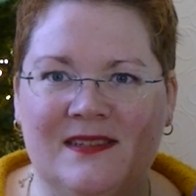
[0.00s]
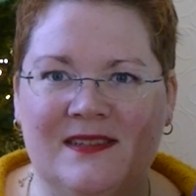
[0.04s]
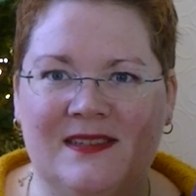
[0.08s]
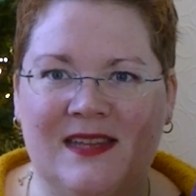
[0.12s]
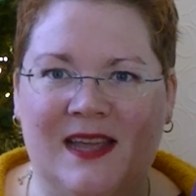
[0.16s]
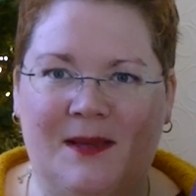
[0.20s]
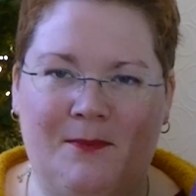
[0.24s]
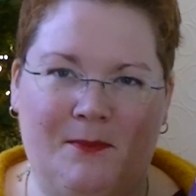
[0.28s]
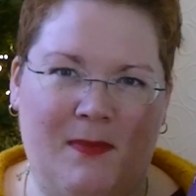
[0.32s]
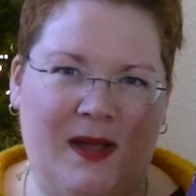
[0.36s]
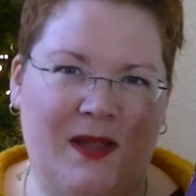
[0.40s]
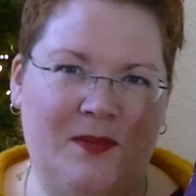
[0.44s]

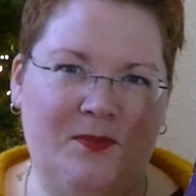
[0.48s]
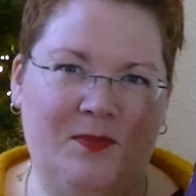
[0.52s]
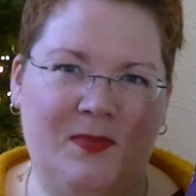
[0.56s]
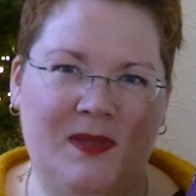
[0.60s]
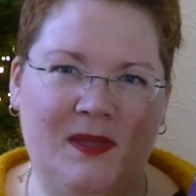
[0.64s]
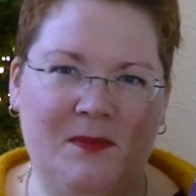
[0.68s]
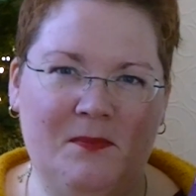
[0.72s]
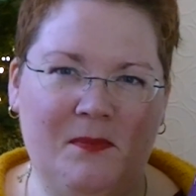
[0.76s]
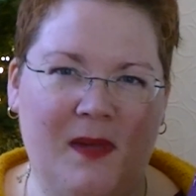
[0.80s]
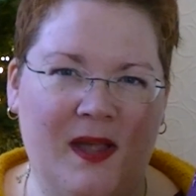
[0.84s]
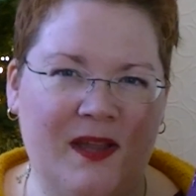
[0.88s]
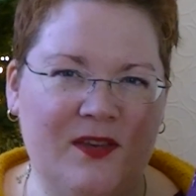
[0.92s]
That might be
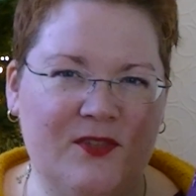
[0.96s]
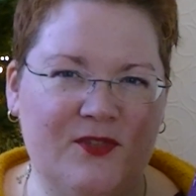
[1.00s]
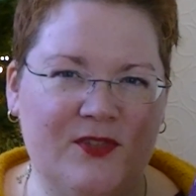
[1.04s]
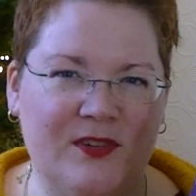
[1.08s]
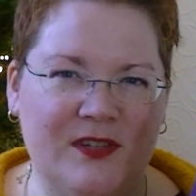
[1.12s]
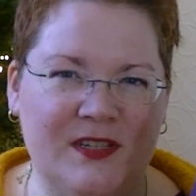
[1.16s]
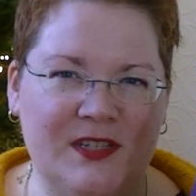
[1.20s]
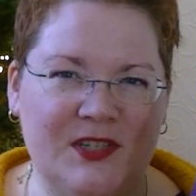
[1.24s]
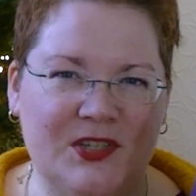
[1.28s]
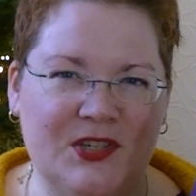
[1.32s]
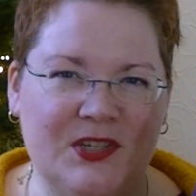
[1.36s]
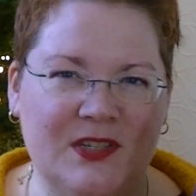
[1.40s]
my
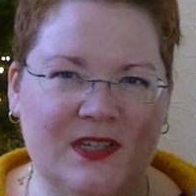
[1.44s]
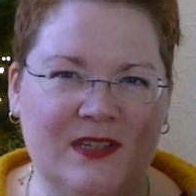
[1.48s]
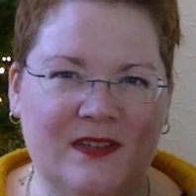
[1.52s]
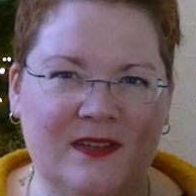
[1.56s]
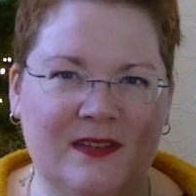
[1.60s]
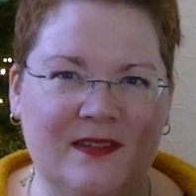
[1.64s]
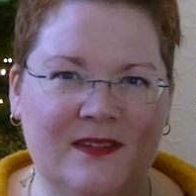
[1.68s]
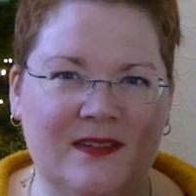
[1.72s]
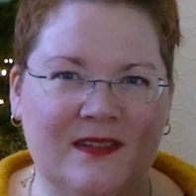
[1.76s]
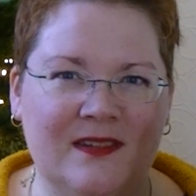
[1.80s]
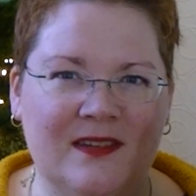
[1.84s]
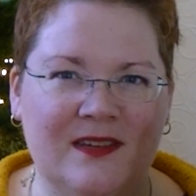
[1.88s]

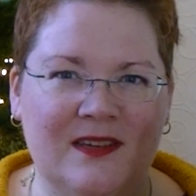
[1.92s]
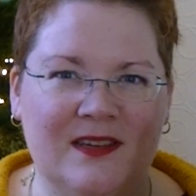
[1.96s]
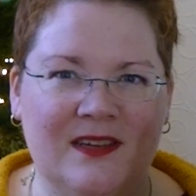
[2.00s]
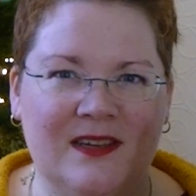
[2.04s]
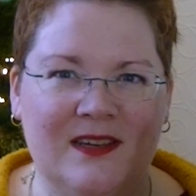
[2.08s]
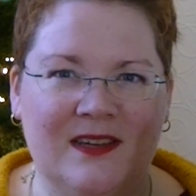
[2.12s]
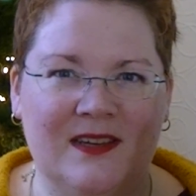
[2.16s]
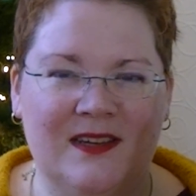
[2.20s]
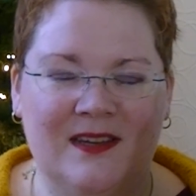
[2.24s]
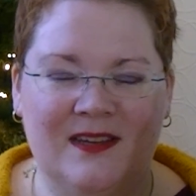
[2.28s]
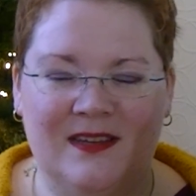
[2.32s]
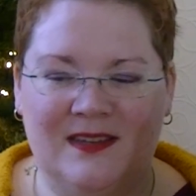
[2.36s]
tradition,
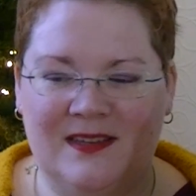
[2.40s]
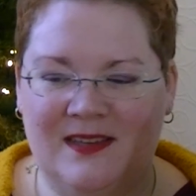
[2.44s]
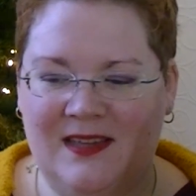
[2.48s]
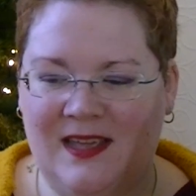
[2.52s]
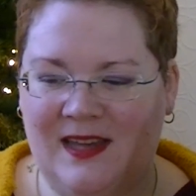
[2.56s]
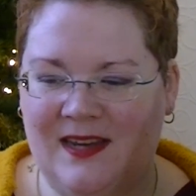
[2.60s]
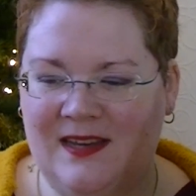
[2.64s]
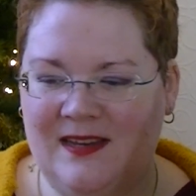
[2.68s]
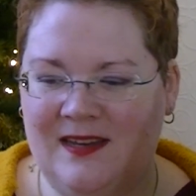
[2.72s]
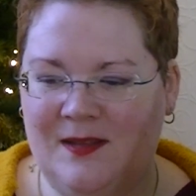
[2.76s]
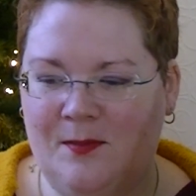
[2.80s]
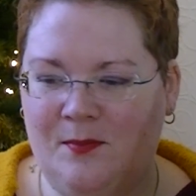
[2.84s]

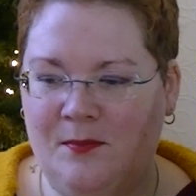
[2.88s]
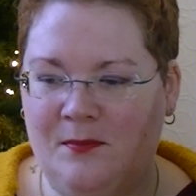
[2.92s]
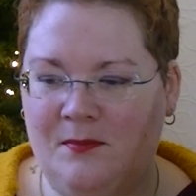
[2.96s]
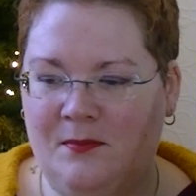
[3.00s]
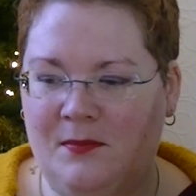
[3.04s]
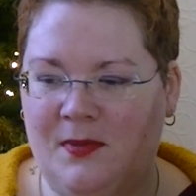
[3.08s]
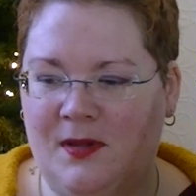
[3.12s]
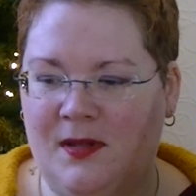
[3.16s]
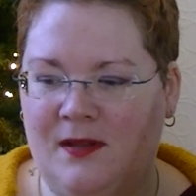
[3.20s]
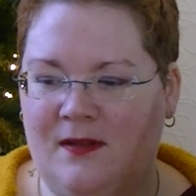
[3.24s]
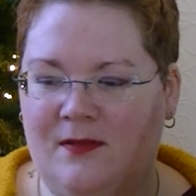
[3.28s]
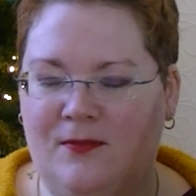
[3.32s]
getting them,
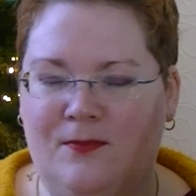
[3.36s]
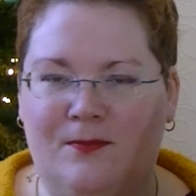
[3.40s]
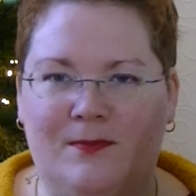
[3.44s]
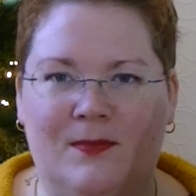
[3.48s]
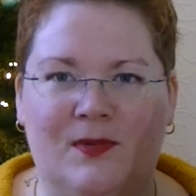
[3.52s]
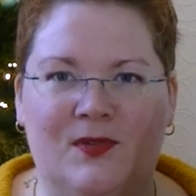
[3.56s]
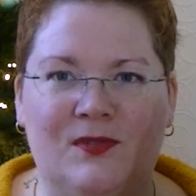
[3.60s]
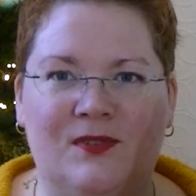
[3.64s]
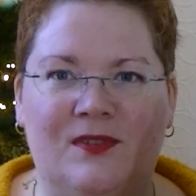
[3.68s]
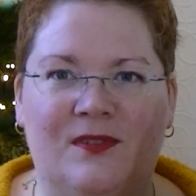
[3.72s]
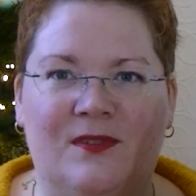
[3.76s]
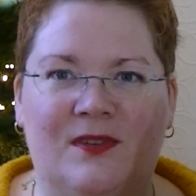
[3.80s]
but
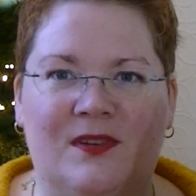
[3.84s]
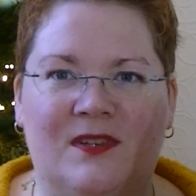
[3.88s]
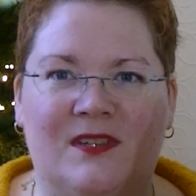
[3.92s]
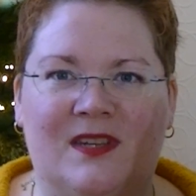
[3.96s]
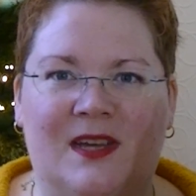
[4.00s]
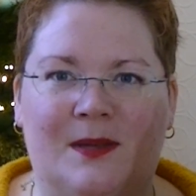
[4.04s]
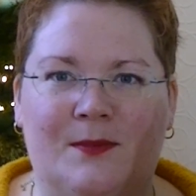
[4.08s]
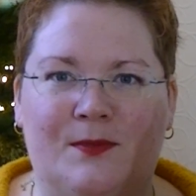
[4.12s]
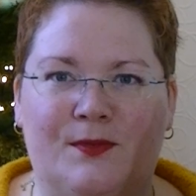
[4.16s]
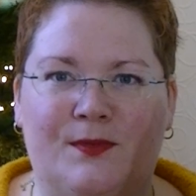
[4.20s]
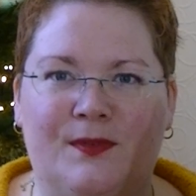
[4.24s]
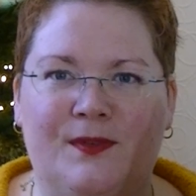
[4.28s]
most of the
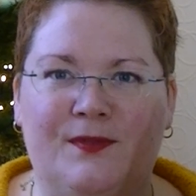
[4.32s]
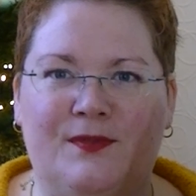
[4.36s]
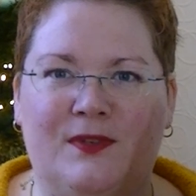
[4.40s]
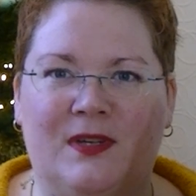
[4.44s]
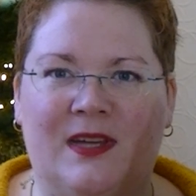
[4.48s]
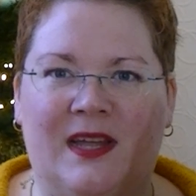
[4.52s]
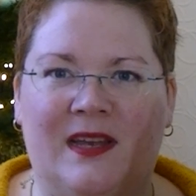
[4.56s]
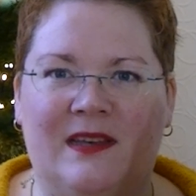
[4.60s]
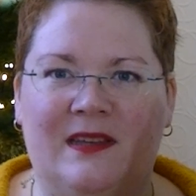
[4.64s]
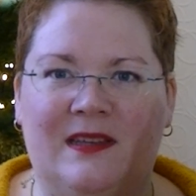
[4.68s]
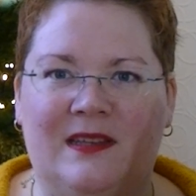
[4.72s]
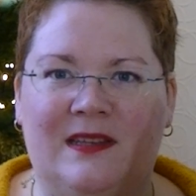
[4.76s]
times we
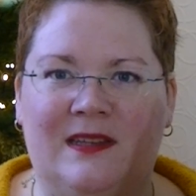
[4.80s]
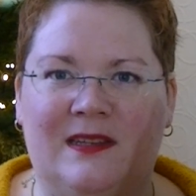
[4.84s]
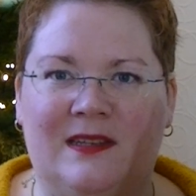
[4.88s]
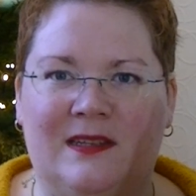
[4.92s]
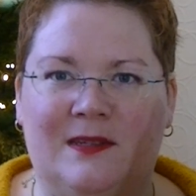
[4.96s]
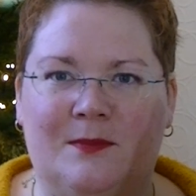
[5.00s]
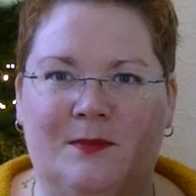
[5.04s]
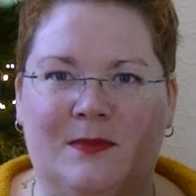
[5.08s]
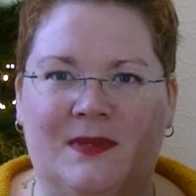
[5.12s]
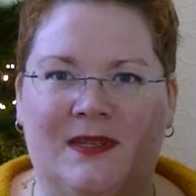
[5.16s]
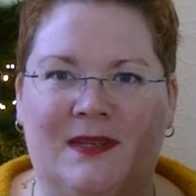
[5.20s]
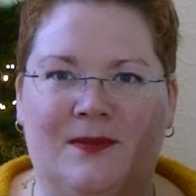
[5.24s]
forget eating
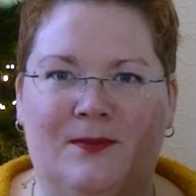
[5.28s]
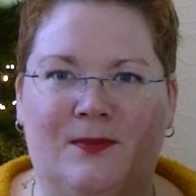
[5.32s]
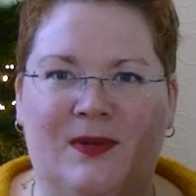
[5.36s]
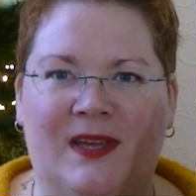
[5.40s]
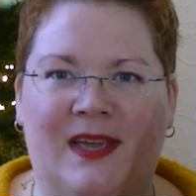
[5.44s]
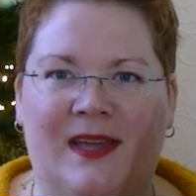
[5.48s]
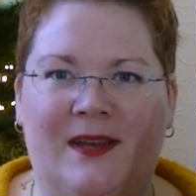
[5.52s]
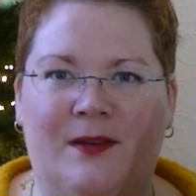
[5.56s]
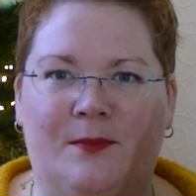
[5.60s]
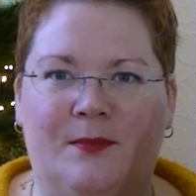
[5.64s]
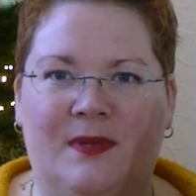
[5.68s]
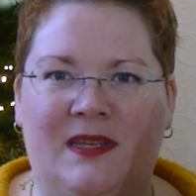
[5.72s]
them and we
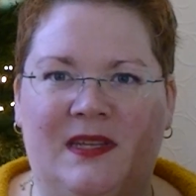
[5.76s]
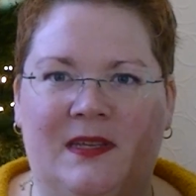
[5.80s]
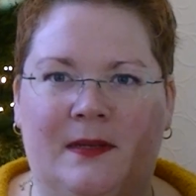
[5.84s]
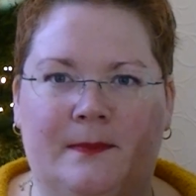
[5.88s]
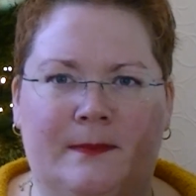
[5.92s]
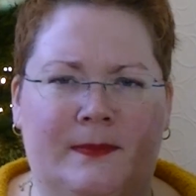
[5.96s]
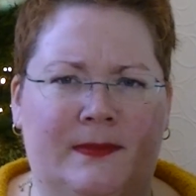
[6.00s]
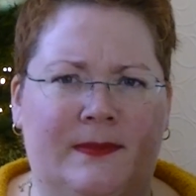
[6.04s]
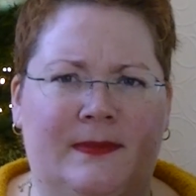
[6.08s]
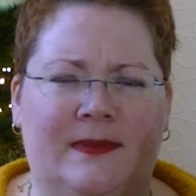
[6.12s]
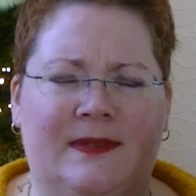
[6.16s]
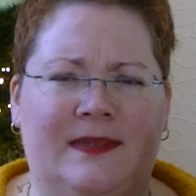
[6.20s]
end up
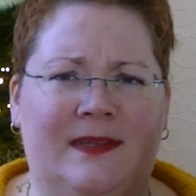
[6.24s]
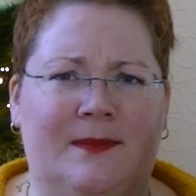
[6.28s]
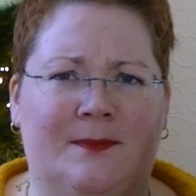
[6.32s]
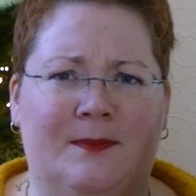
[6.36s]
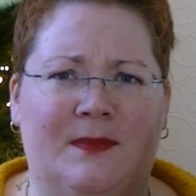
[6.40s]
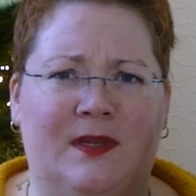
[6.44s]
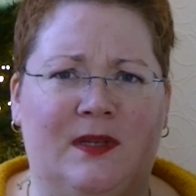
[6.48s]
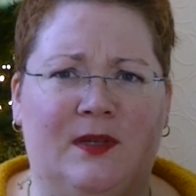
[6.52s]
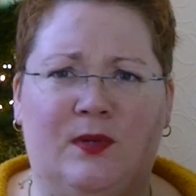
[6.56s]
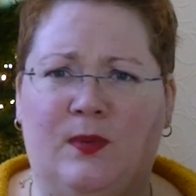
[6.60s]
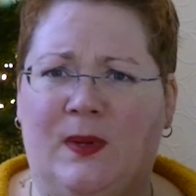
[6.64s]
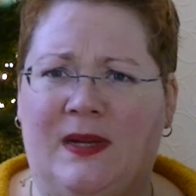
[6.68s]
eating them
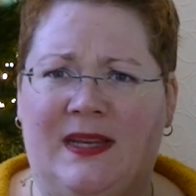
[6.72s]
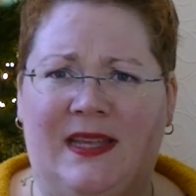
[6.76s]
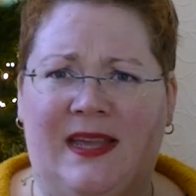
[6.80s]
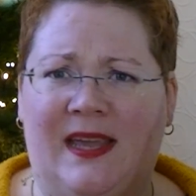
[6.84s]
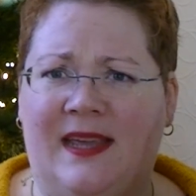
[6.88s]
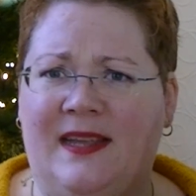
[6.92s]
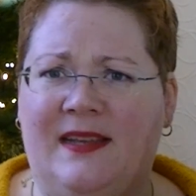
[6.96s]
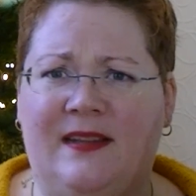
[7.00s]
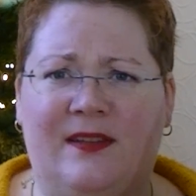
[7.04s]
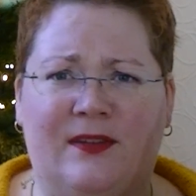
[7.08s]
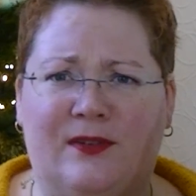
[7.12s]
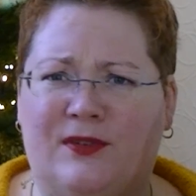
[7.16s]
the
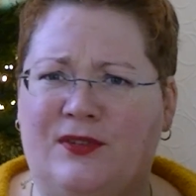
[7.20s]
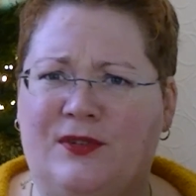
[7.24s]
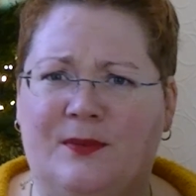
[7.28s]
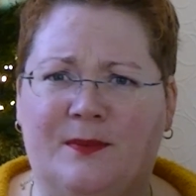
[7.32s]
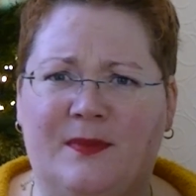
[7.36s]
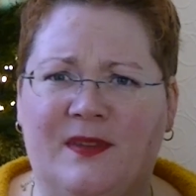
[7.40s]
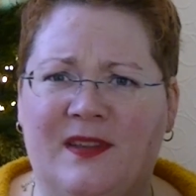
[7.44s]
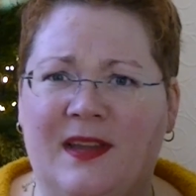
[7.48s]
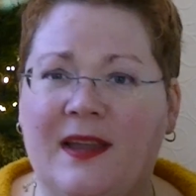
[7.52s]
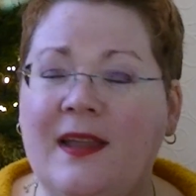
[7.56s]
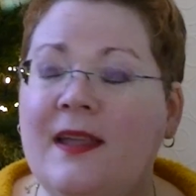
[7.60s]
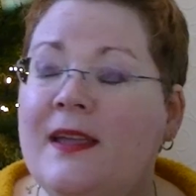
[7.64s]
28th or
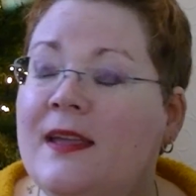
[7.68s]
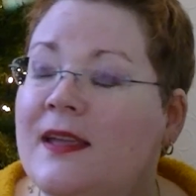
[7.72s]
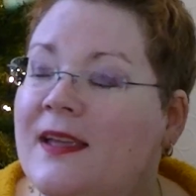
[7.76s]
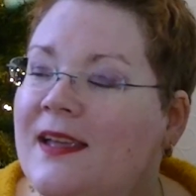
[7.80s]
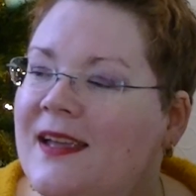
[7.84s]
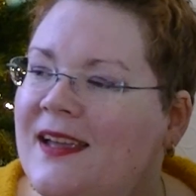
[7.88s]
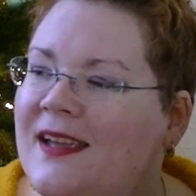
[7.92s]
something.